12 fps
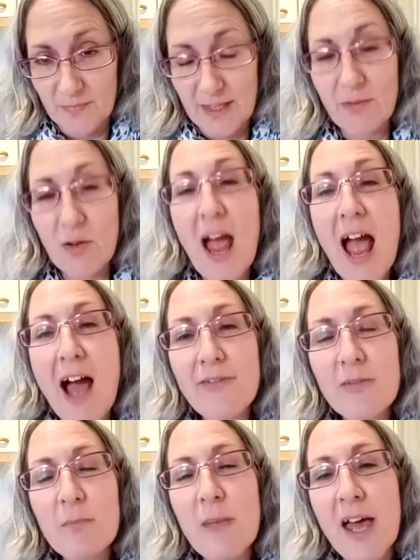If you
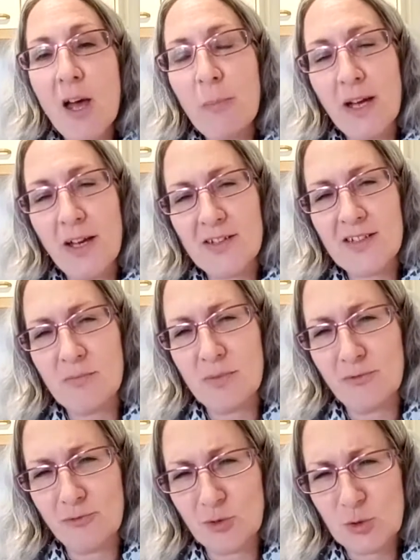haven't met a person
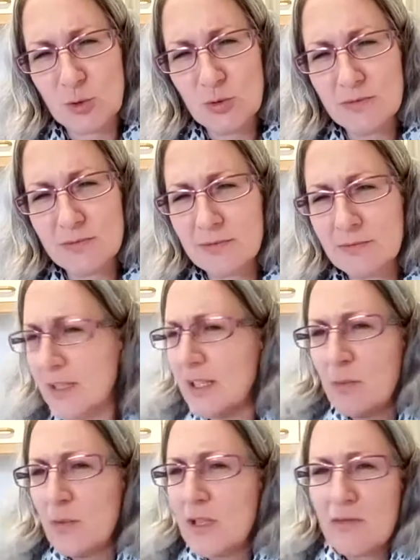before, you
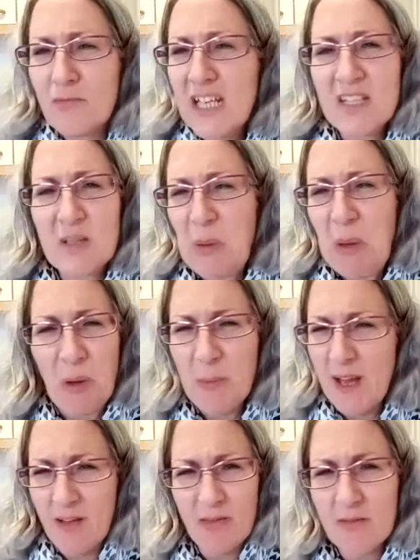don't want to read a book
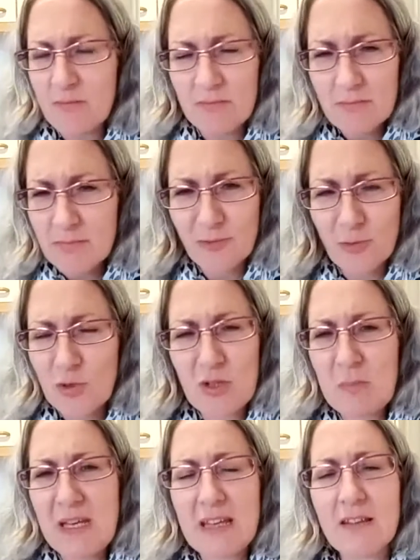about them before
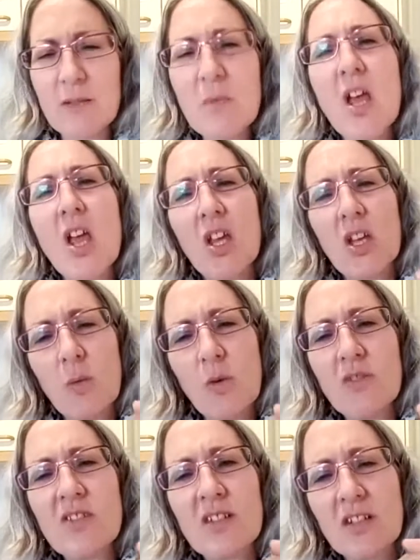you meet them. You
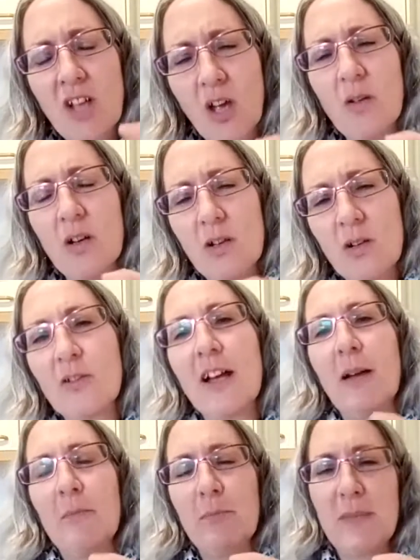want to go along
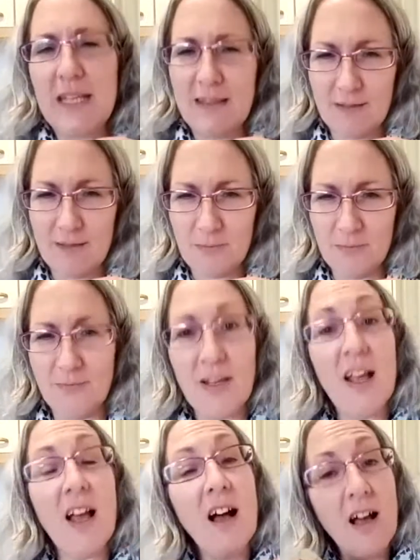and meet them,
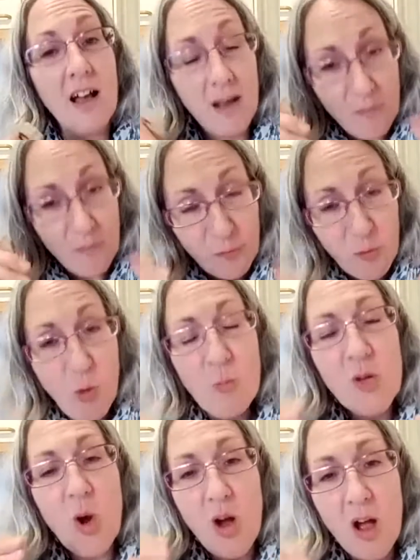
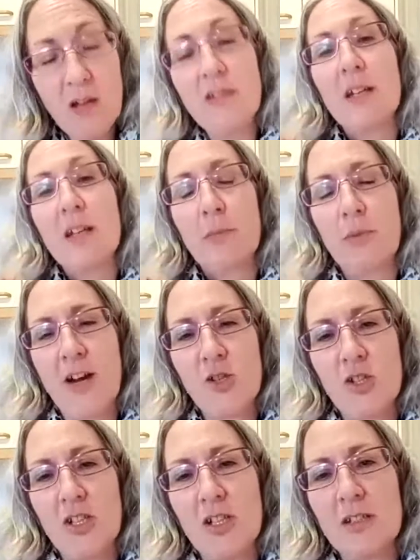form your own
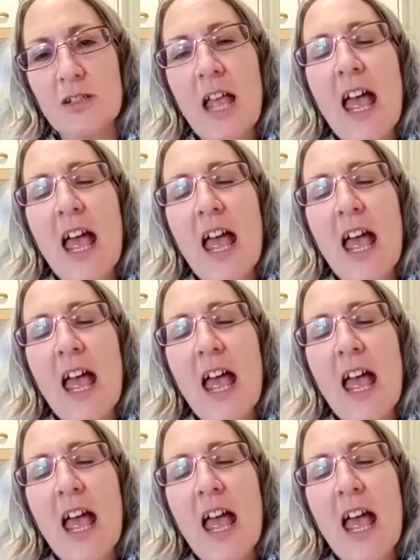impression.